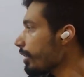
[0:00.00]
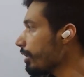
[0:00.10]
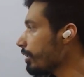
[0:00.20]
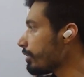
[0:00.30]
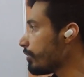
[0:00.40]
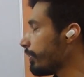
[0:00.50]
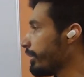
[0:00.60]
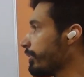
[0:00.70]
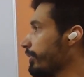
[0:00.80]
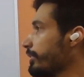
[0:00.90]

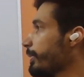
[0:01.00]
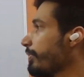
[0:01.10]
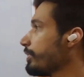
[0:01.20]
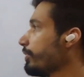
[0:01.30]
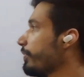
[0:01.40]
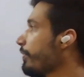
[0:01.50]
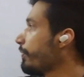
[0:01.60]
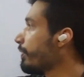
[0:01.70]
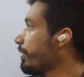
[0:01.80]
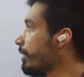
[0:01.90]
the first bad version,
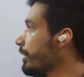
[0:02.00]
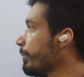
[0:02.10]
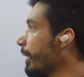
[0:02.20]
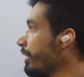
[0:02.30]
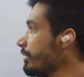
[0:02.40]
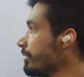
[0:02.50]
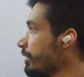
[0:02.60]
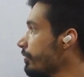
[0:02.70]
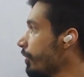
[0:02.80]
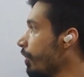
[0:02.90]
in the binary
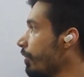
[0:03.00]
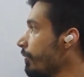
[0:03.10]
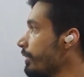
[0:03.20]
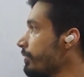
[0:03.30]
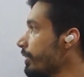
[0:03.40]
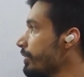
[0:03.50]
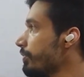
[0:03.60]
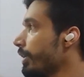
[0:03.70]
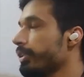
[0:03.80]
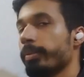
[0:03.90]
search, we always first
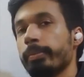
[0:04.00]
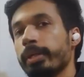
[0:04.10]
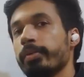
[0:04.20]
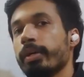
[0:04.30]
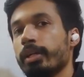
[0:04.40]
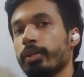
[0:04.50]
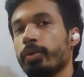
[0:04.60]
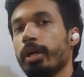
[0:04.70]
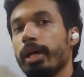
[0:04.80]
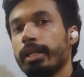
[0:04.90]
find the mid
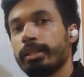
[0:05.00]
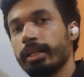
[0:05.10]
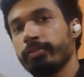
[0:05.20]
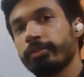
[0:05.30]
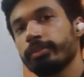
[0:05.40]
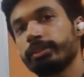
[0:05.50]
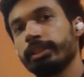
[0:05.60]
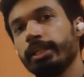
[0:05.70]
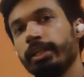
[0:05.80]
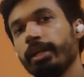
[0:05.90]
value, and then we will
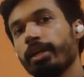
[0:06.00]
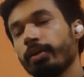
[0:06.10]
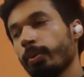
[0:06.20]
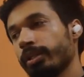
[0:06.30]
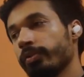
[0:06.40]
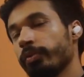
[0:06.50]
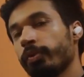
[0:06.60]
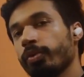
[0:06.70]
see whether we